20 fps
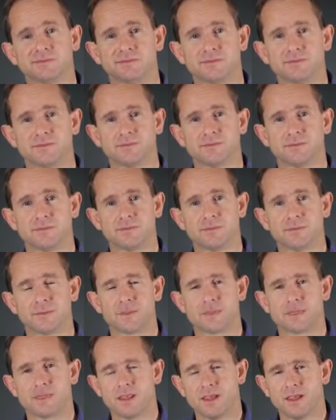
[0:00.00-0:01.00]

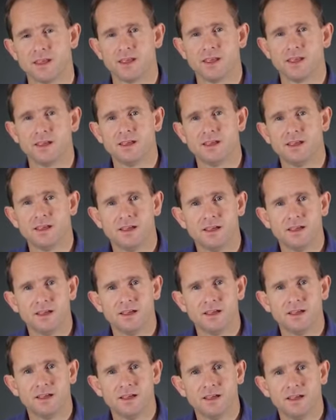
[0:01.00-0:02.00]

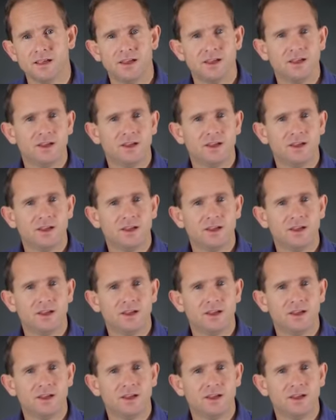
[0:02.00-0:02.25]
No one is speaking in this clip.